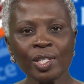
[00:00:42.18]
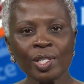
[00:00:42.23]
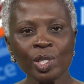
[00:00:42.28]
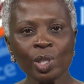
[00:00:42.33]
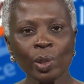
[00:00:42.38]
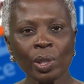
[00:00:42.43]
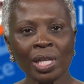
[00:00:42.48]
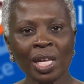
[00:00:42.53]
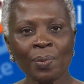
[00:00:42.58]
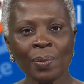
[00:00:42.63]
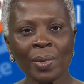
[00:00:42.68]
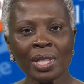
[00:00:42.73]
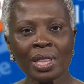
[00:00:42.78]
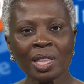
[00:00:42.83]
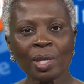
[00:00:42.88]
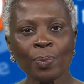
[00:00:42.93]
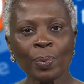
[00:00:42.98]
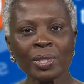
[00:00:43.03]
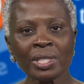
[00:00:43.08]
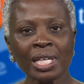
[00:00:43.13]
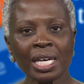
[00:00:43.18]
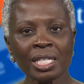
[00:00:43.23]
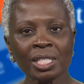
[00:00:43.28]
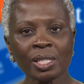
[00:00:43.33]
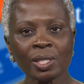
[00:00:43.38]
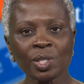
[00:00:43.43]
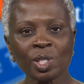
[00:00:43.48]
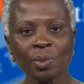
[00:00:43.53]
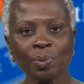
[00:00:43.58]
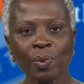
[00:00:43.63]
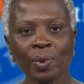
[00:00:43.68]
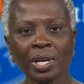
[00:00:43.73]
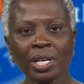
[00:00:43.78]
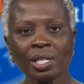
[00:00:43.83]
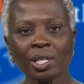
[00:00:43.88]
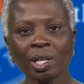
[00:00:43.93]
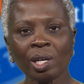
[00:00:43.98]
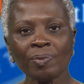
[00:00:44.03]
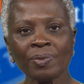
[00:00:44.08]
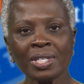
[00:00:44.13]
To limit the potential
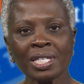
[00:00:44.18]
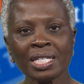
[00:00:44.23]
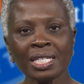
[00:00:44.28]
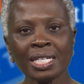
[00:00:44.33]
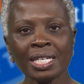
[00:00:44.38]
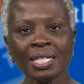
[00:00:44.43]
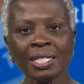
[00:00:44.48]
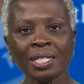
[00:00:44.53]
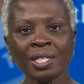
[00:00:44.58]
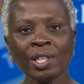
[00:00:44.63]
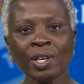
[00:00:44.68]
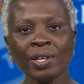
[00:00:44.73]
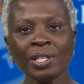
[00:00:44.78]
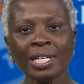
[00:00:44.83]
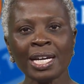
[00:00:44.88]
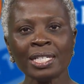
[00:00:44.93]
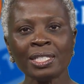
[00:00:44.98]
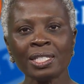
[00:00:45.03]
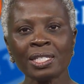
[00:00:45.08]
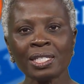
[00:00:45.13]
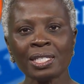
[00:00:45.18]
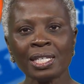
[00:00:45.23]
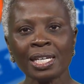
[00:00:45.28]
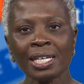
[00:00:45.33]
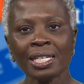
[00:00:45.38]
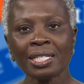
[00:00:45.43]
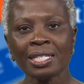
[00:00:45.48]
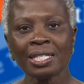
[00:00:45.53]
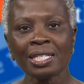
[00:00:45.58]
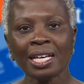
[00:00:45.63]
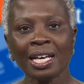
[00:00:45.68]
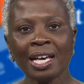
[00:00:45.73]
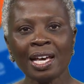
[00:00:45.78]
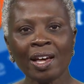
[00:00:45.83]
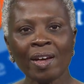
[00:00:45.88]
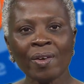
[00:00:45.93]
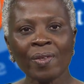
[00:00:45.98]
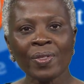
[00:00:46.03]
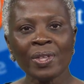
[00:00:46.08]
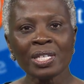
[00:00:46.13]
spread of disease in the United States,
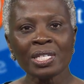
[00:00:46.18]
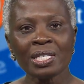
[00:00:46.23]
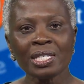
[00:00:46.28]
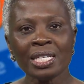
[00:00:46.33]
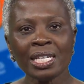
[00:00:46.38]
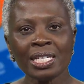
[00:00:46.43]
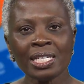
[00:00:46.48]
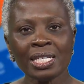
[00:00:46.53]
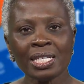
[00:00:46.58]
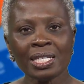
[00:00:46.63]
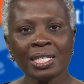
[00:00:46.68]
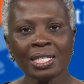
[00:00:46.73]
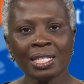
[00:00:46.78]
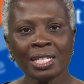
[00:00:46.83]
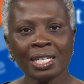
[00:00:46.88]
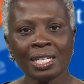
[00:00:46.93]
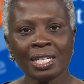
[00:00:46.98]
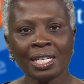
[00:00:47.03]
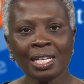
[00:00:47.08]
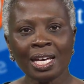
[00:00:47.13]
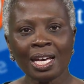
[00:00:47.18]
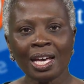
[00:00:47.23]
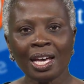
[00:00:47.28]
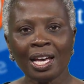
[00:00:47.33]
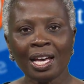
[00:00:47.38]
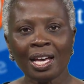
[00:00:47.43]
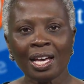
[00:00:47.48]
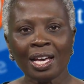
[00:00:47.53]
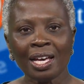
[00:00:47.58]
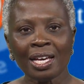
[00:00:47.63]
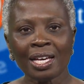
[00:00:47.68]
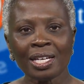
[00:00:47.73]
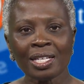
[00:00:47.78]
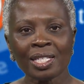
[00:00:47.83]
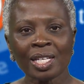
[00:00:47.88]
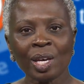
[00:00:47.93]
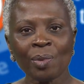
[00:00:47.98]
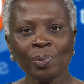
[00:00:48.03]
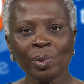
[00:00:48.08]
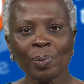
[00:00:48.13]
the CDC
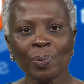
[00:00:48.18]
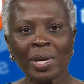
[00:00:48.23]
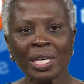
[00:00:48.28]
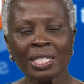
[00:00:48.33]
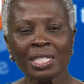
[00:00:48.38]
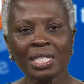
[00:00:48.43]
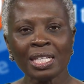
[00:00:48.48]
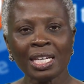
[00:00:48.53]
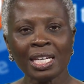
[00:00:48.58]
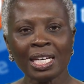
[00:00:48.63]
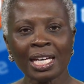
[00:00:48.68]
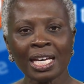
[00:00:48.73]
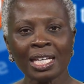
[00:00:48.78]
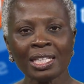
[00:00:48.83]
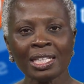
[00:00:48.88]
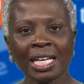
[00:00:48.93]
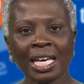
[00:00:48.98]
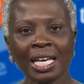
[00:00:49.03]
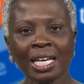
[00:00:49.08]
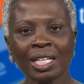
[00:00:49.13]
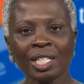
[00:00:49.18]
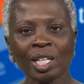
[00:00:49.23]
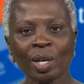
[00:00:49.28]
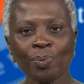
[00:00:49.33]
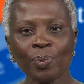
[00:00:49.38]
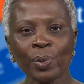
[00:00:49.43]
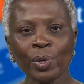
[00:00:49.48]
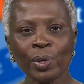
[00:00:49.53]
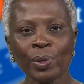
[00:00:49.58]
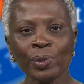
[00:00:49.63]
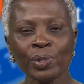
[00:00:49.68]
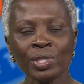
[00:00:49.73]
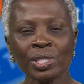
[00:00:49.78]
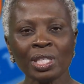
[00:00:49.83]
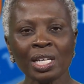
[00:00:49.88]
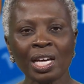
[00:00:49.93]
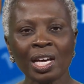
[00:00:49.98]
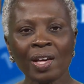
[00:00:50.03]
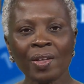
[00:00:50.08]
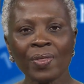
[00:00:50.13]
is implementing a layered approach
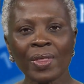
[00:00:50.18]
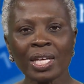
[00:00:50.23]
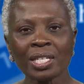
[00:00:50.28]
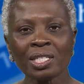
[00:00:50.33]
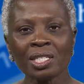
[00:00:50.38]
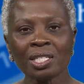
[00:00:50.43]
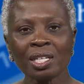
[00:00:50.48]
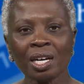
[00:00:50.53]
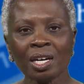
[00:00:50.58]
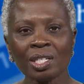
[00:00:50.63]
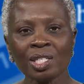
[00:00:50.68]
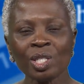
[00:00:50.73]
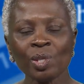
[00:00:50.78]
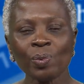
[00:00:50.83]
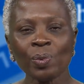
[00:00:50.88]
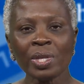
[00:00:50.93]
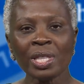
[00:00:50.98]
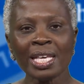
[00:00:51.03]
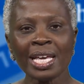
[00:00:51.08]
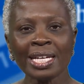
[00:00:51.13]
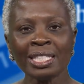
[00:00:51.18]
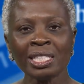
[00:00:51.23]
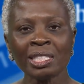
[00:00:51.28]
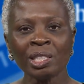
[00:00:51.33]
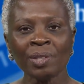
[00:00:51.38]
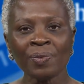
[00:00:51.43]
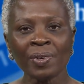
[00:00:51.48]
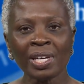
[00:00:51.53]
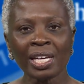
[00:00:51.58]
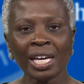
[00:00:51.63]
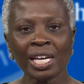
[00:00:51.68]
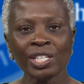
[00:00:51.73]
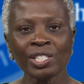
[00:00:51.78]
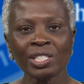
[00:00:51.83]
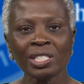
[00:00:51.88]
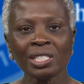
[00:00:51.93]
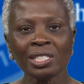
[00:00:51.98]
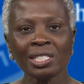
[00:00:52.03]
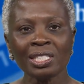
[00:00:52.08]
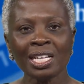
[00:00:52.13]
that starts with the
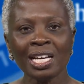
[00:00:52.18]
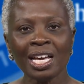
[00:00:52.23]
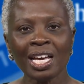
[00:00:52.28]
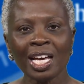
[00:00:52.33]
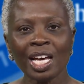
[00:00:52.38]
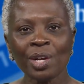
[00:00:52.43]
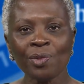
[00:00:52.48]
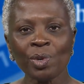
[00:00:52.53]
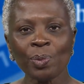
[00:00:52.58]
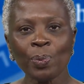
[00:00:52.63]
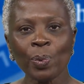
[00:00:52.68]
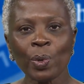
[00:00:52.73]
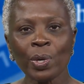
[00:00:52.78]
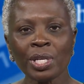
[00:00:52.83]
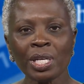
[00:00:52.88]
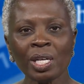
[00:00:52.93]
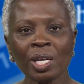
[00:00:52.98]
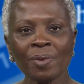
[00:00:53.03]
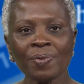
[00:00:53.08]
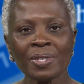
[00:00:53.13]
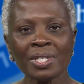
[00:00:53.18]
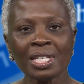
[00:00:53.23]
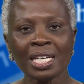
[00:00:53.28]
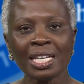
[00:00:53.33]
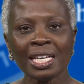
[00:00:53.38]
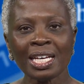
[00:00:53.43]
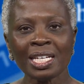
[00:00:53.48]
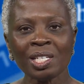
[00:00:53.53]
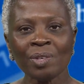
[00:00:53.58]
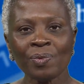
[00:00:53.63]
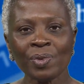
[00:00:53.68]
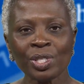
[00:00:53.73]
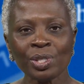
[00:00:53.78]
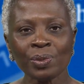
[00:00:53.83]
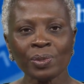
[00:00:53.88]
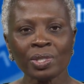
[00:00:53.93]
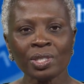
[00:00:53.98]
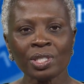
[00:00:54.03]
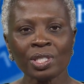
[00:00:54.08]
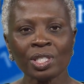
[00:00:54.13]
identification and reporting of sick
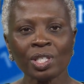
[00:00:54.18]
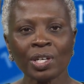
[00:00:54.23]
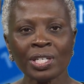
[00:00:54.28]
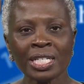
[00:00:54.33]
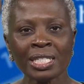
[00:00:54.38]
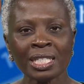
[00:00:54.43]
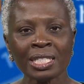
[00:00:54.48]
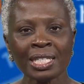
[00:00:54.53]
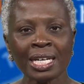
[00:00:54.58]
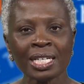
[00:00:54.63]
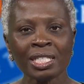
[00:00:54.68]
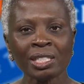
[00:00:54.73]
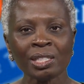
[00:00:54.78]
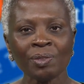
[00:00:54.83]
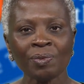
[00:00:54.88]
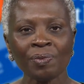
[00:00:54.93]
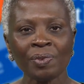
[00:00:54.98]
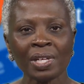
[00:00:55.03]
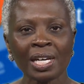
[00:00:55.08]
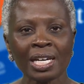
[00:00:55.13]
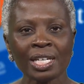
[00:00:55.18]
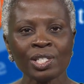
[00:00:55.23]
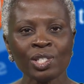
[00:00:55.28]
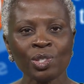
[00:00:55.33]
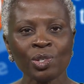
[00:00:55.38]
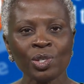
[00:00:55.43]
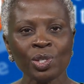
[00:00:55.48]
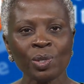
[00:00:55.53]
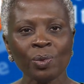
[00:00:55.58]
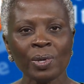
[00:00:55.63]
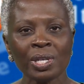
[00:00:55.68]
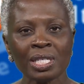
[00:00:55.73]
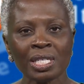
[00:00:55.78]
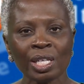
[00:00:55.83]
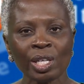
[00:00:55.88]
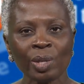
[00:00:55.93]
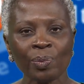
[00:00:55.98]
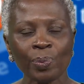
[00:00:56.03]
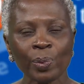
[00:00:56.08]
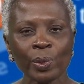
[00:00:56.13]
individuals on international flights to U.S.
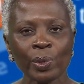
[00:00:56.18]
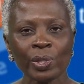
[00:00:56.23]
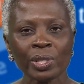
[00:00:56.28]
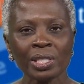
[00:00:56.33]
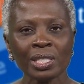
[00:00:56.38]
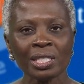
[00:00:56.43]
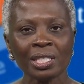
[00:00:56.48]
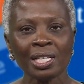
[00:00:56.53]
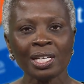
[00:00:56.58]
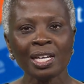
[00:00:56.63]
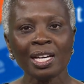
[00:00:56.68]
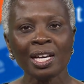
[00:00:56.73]
airports.